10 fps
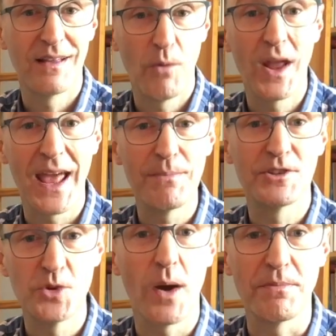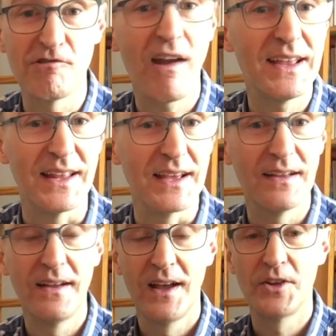weren't able to upgrade
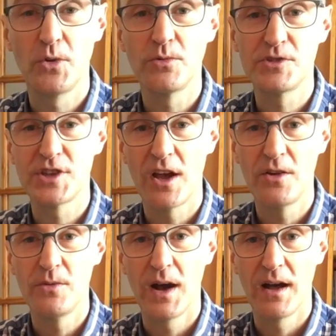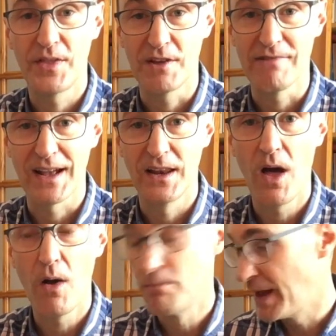it had also, I think, rang
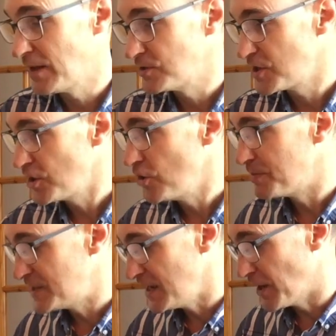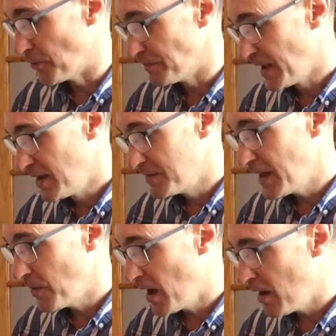alarm bells in Cupertino. But
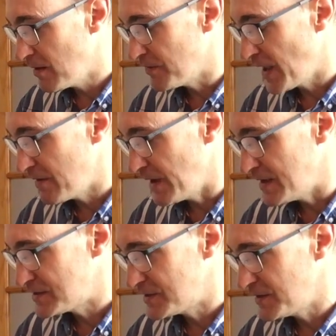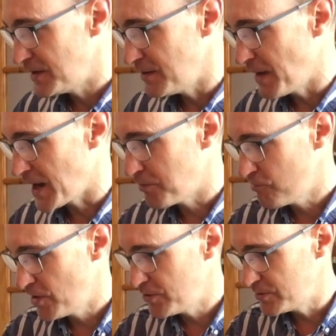there we are, there is the Mac
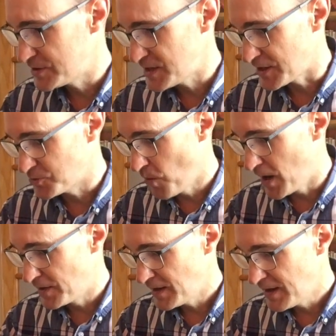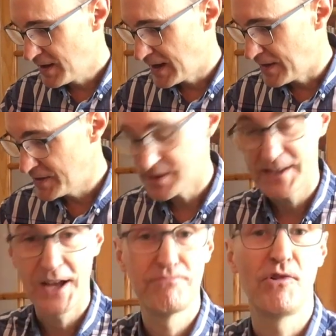Pro 6.1, and this has
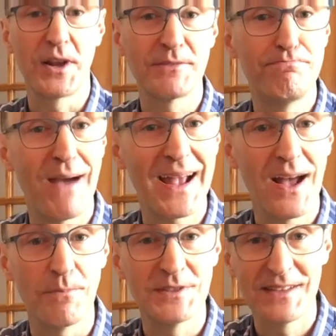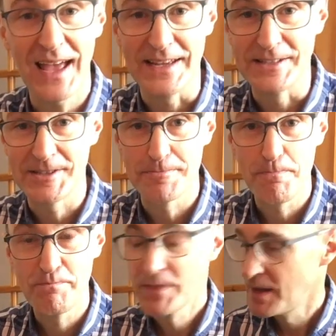now brought us bang up to date.
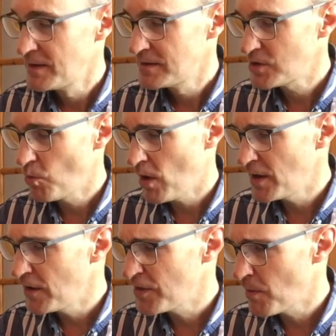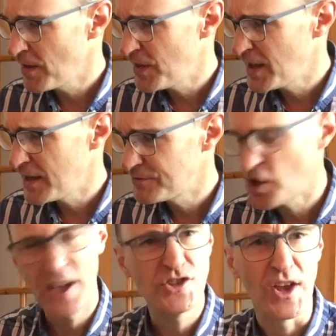So why on earth am I thinking of
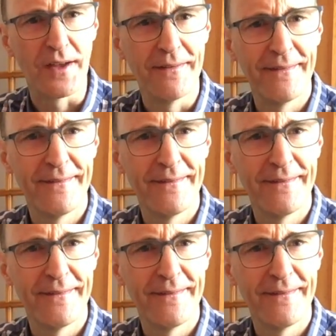changing?